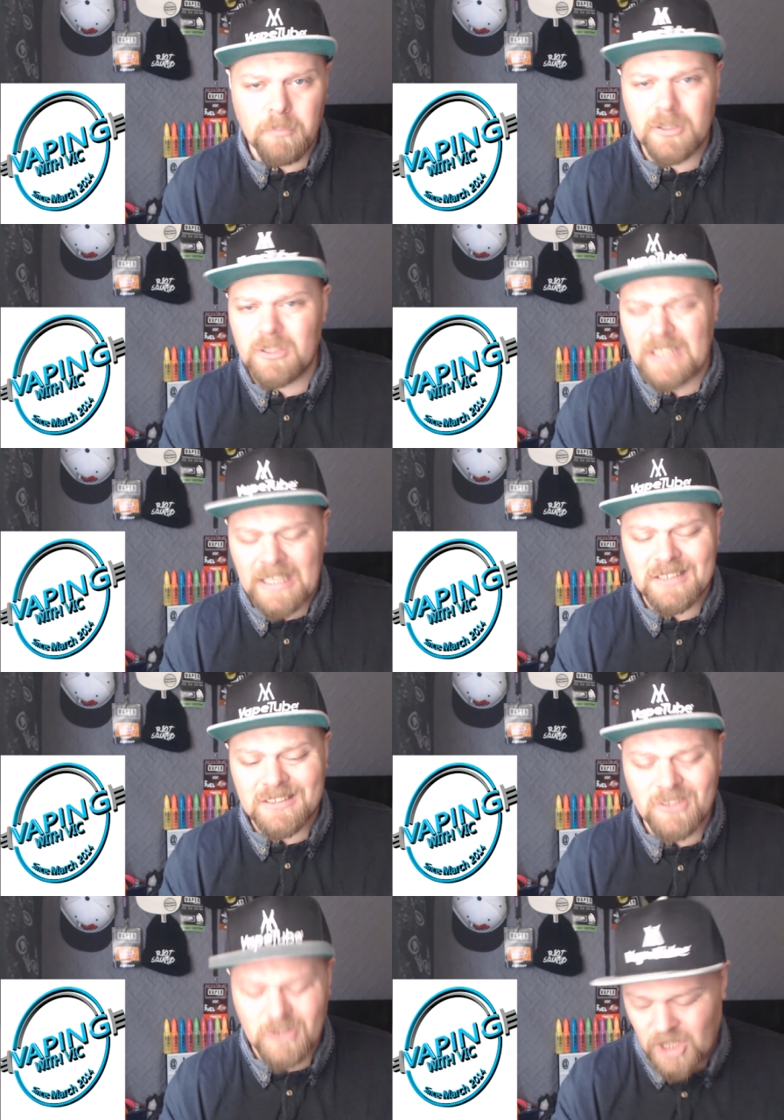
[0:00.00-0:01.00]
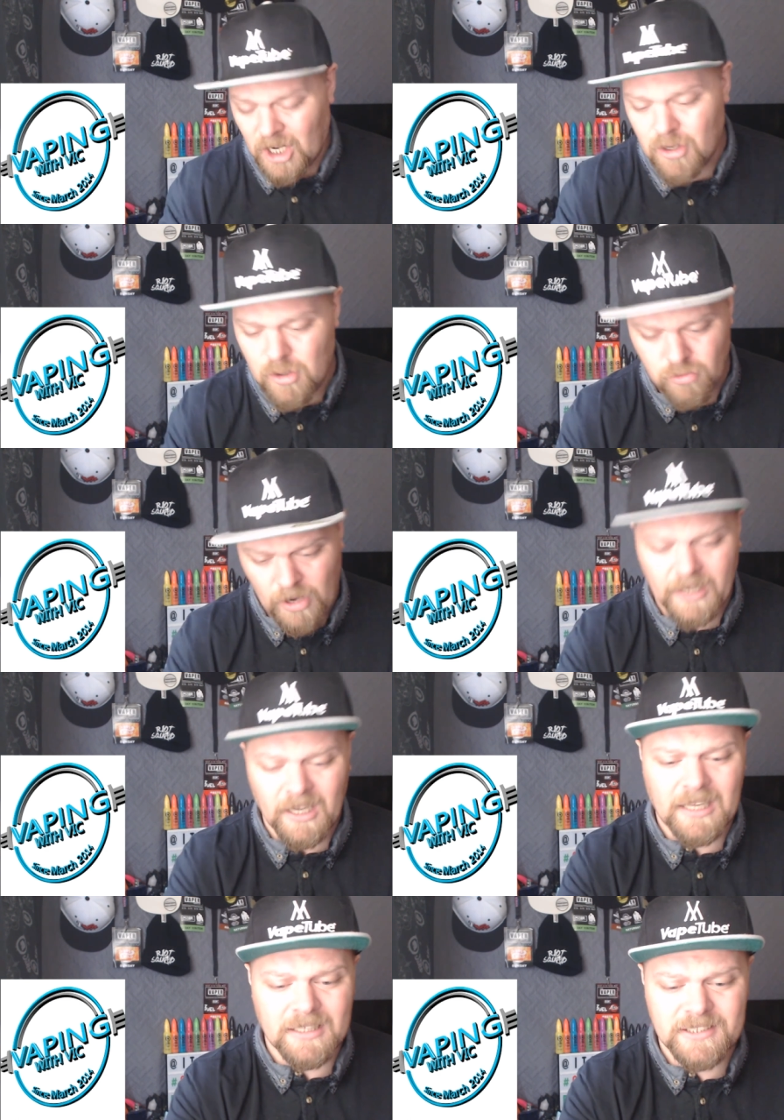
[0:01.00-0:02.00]
because it is such a great
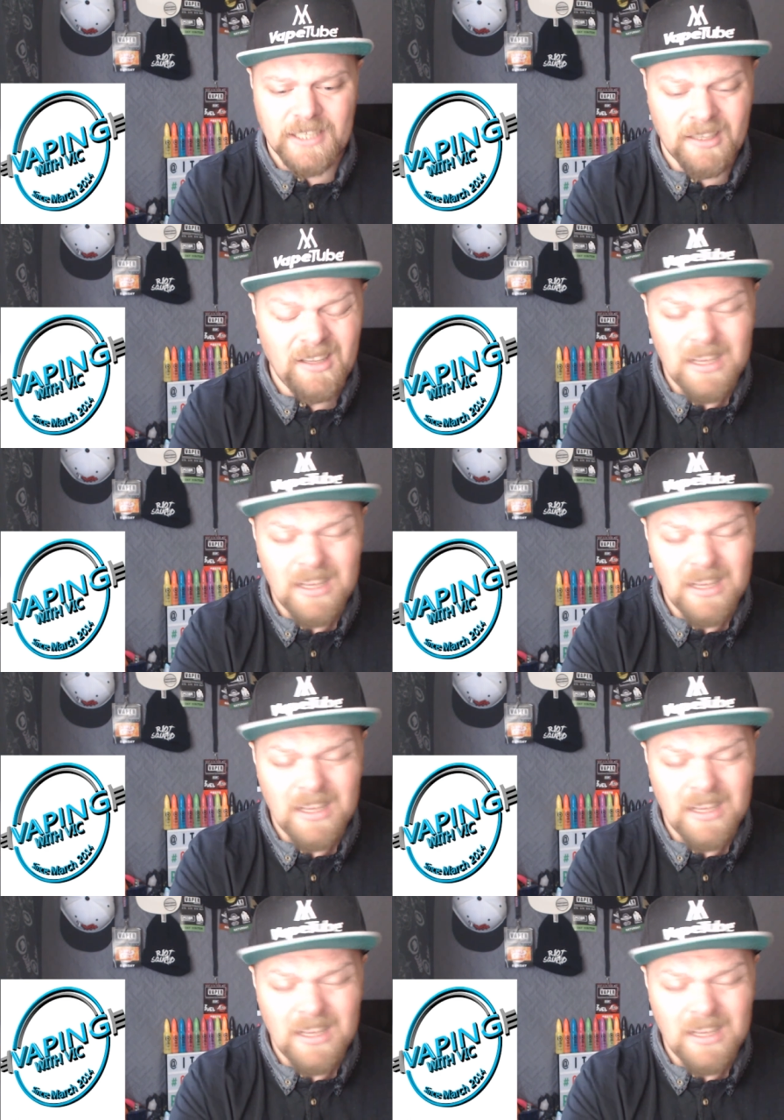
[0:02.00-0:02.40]
RTA.